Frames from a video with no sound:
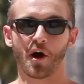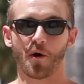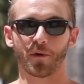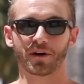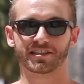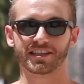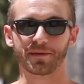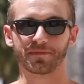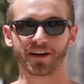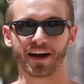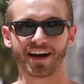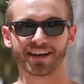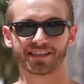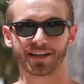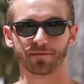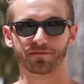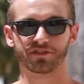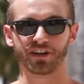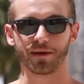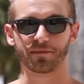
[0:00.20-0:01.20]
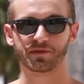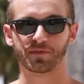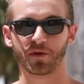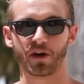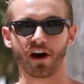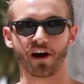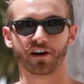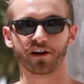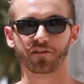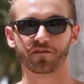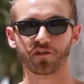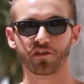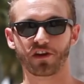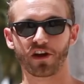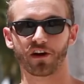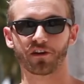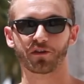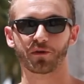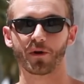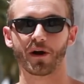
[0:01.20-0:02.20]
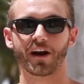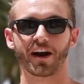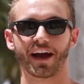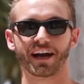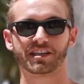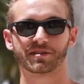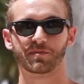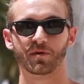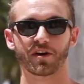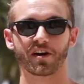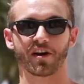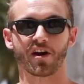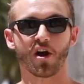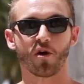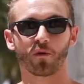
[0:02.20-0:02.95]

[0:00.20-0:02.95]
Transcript: What's up guys, I'm James Pianka for The Underwear Expert.